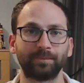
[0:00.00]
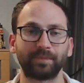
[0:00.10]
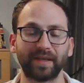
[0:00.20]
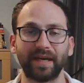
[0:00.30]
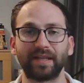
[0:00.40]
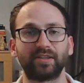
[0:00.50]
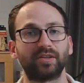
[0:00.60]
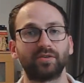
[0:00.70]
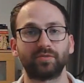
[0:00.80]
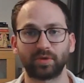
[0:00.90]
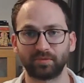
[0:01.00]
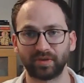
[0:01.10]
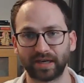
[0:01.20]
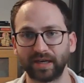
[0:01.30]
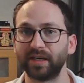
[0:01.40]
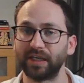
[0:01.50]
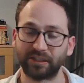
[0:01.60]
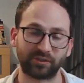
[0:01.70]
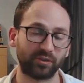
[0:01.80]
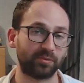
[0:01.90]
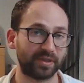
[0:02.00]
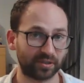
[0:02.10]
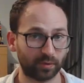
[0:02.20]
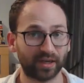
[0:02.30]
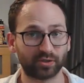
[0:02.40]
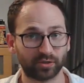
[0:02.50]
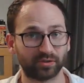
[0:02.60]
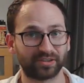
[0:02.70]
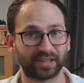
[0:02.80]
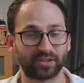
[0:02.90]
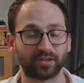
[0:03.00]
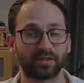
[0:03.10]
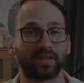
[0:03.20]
And from there, it's going to be a quite short section.